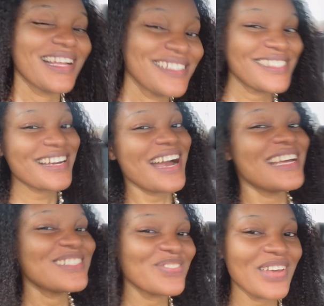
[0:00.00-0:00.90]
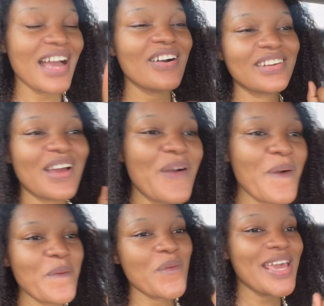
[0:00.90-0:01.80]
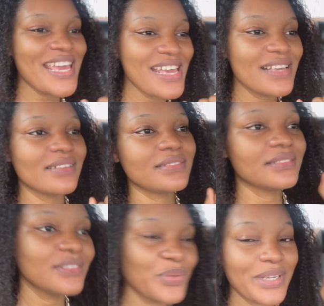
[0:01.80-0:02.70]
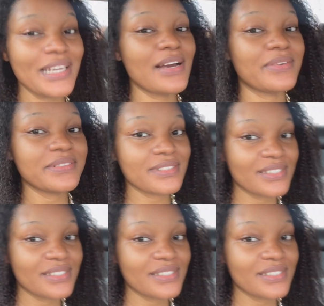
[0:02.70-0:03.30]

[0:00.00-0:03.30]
So guys, we are on our way going out.